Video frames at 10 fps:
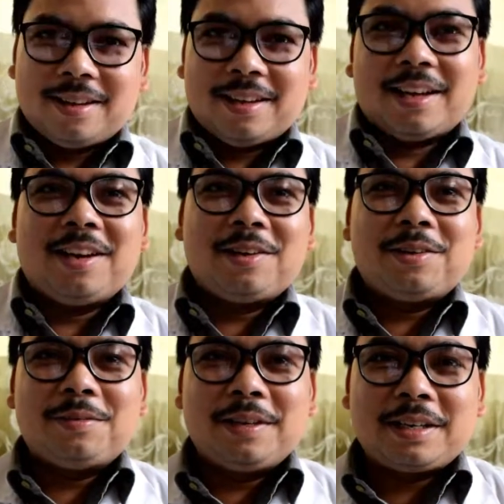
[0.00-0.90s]

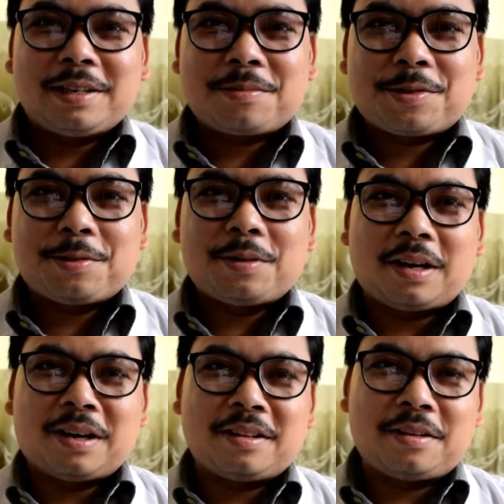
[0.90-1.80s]
Hello, welcome to
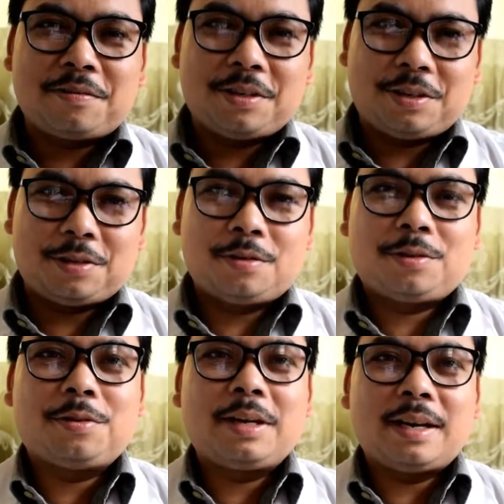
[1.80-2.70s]
another video.
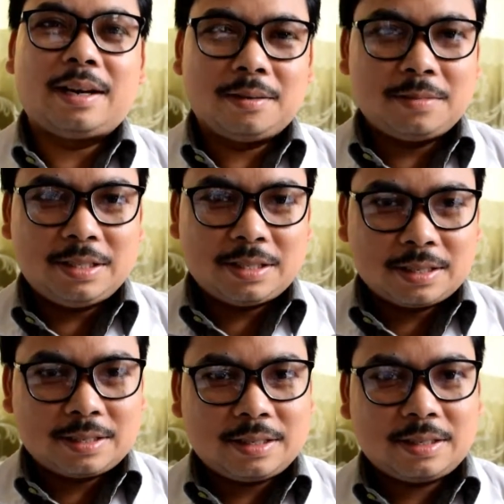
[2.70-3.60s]
Today I'll be
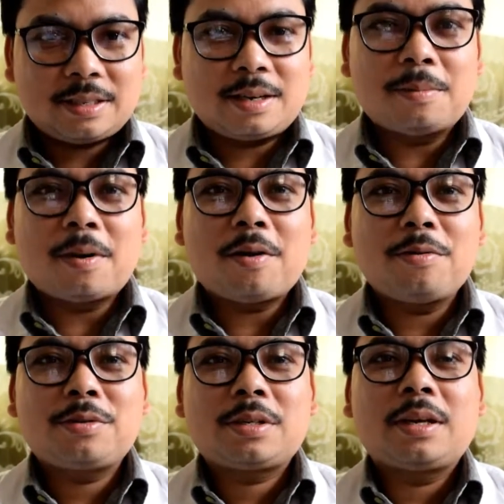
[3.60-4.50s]
discussing
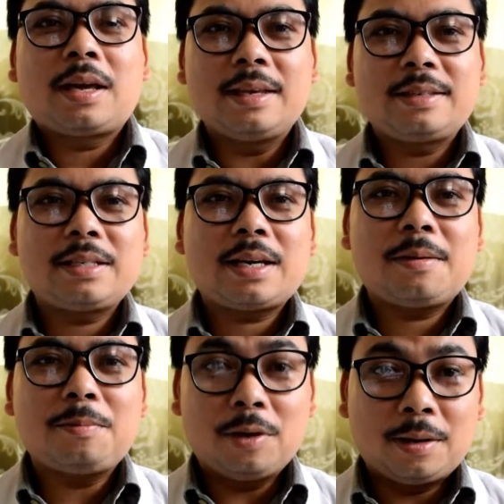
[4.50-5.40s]
about
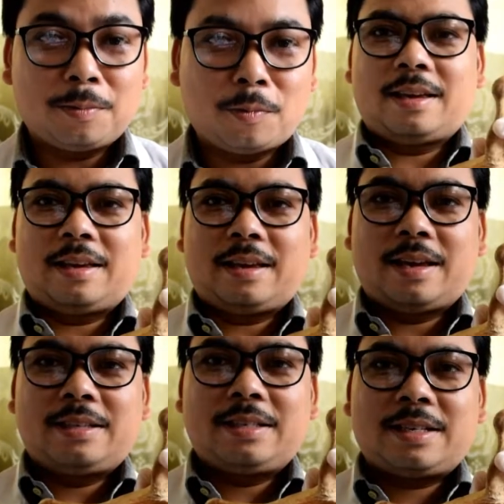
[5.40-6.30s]
acetabulum.
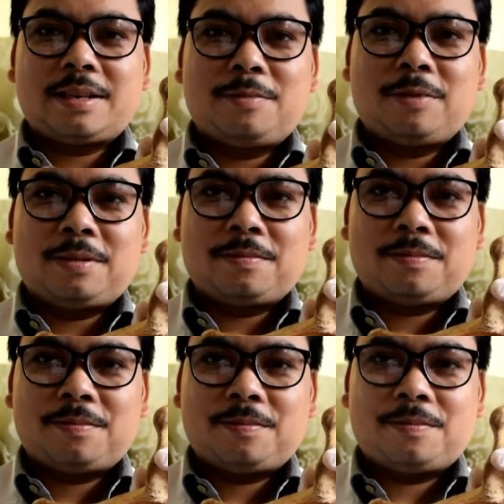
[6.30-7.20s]
Acetabulum
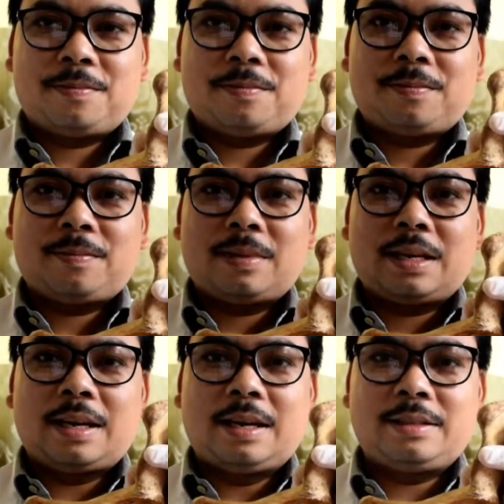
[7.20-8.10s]

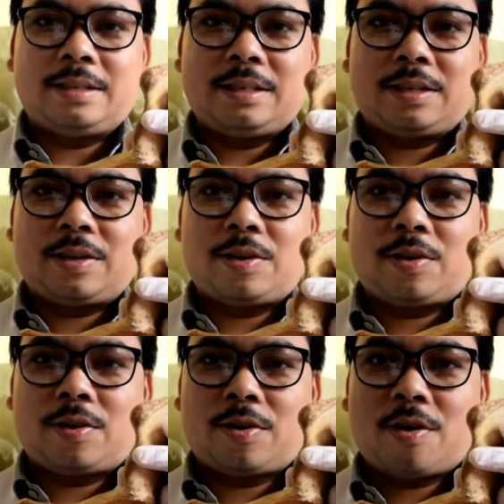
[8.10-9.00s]
is the
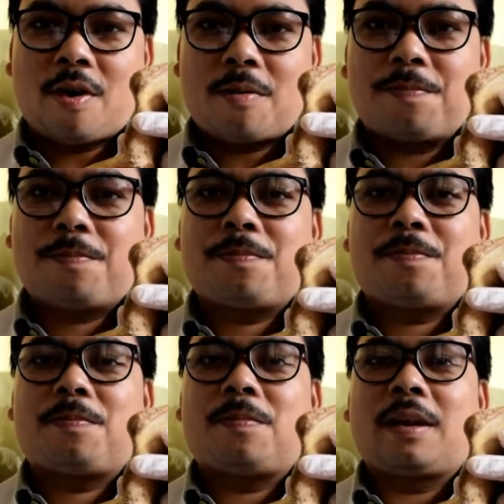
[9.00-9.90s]

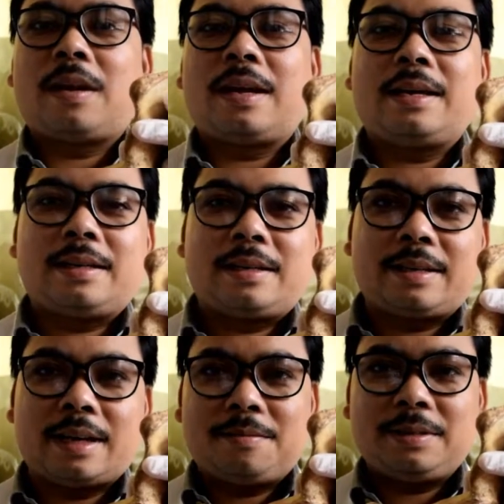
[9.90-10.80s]
cup-like
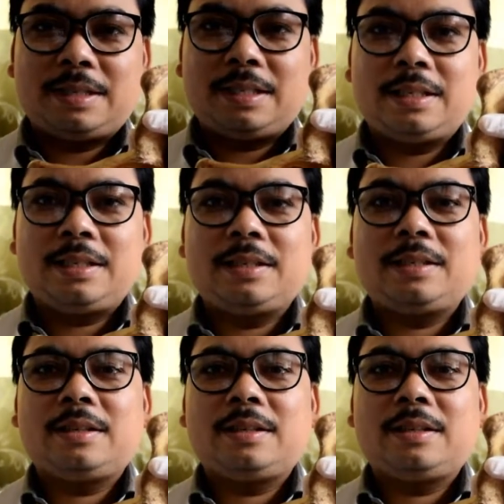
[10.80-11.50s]
cavity